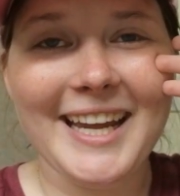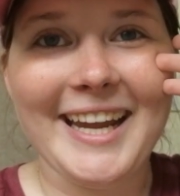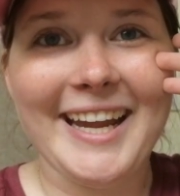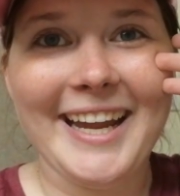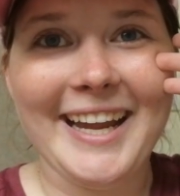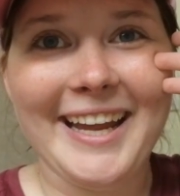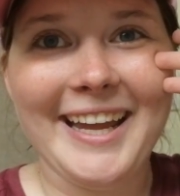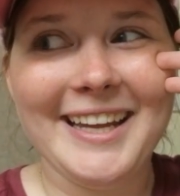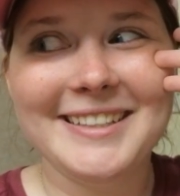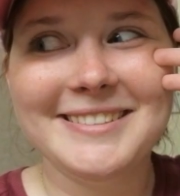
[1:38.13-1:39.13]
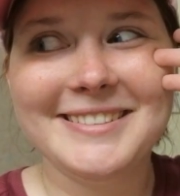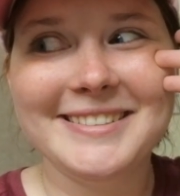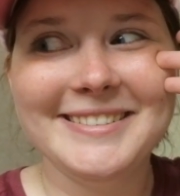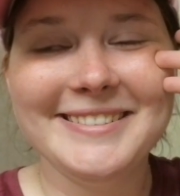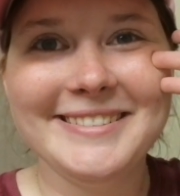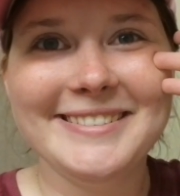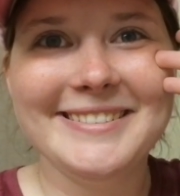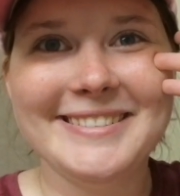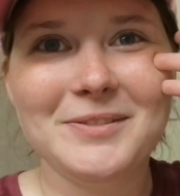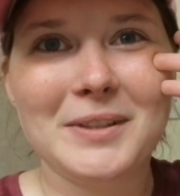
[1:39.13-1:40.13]
and
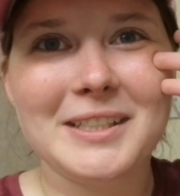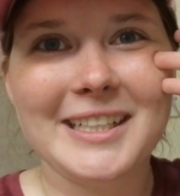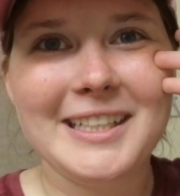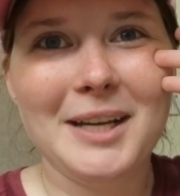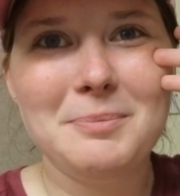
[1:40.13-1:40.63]
we're gonna